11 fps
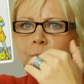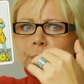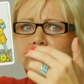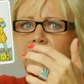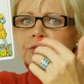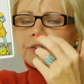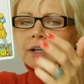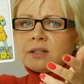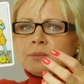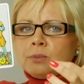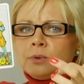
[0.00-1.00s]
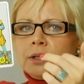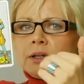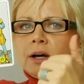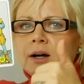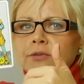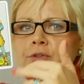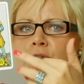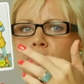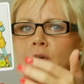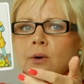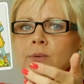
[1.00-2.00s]
being flexible enough
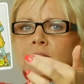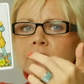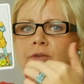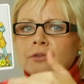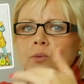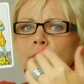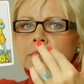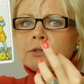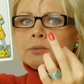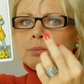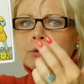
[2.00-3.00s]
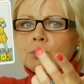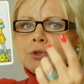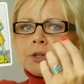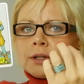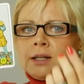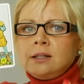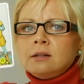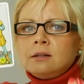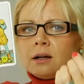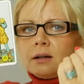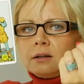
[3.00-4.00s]
to know that different ways of approach are
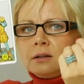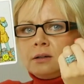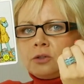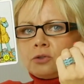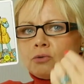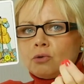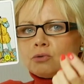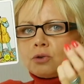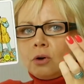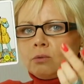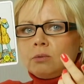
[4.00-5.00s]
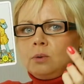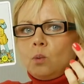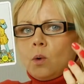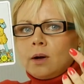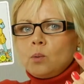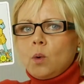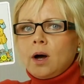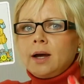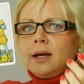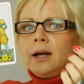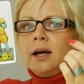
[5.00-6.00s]
needed, that it's not only one
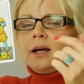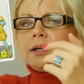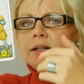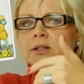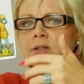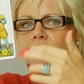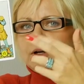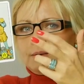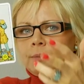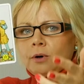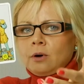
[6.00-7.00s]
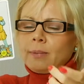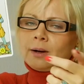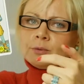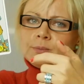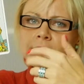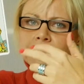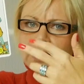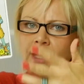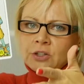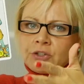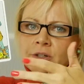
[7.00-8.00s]
way. It's about being
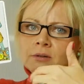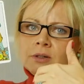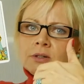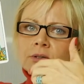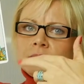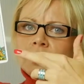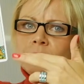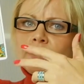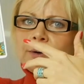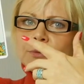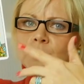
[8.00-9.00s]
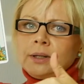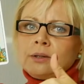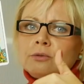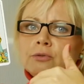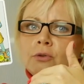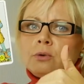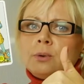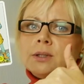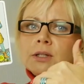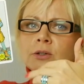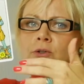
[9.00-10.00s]
agile. It's all about being
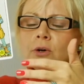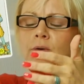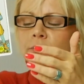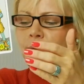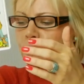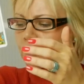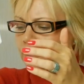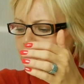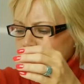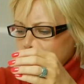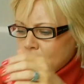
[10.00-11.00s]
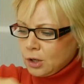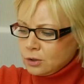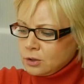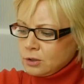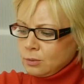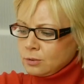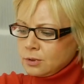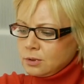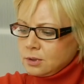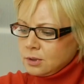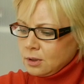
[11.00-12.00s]
fluid in your own approach
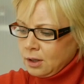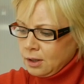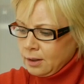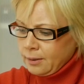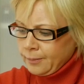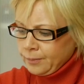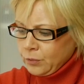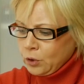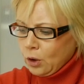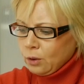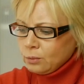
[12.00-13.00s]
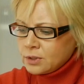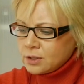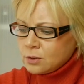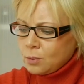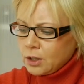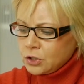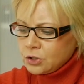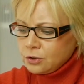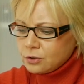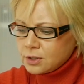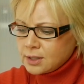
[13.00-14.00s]
towards your own
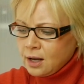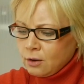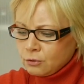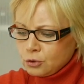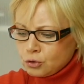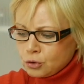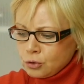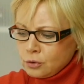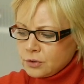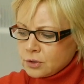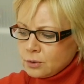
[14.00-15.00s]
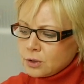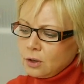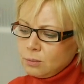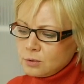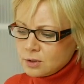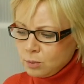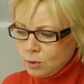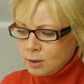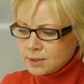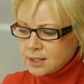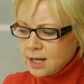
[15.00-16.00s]
situation, yourself, the truth. So it's almost
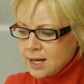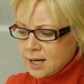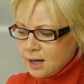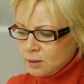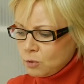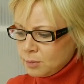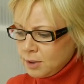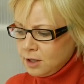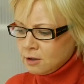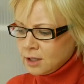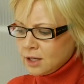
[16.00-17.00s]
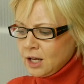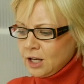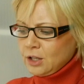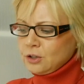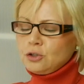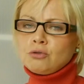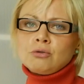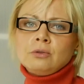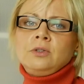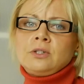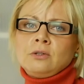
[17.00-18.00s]
what I'm saying and what I'm hearing, the
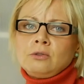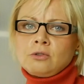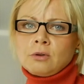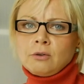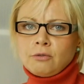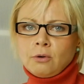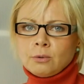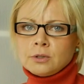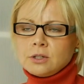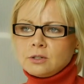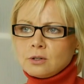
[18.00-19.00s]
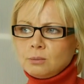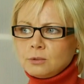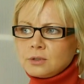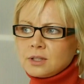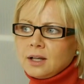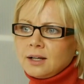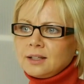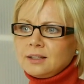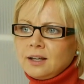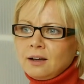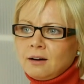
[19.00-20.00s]
truth is not straightforward. It's almost
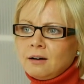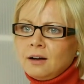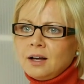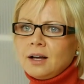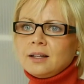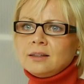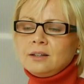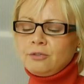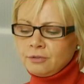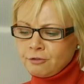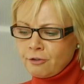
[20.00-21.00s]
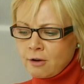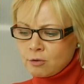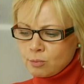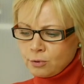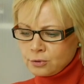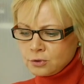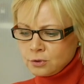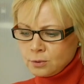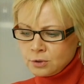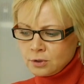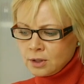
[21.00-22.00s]
like there are different variables
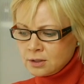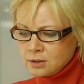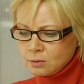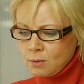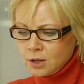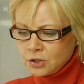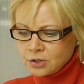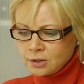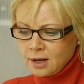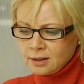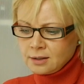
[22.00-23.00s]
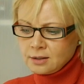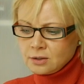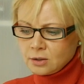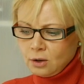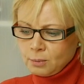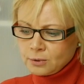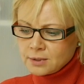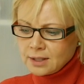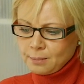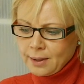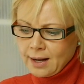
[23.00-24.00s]
to that situation, and it's
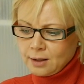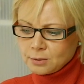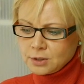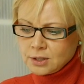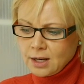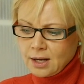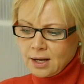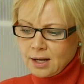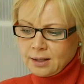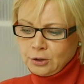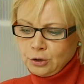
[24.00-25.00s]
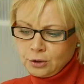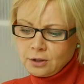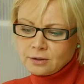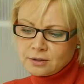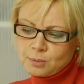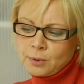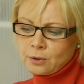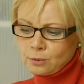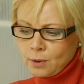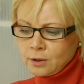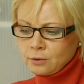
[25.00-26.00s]
almost about you going to be on
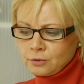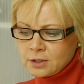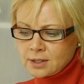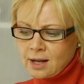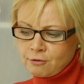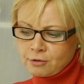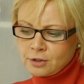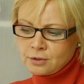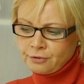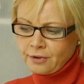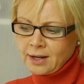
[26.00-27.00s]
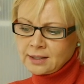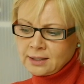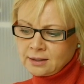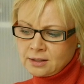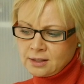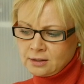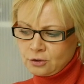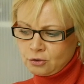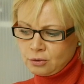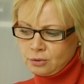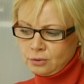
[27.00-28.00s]
the way of discovery to finding this inner
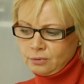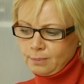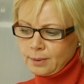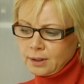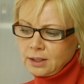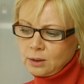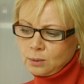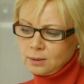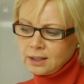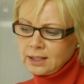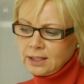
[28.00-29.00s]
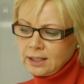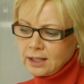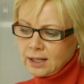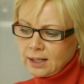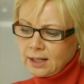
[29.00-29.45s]
truth. But equally,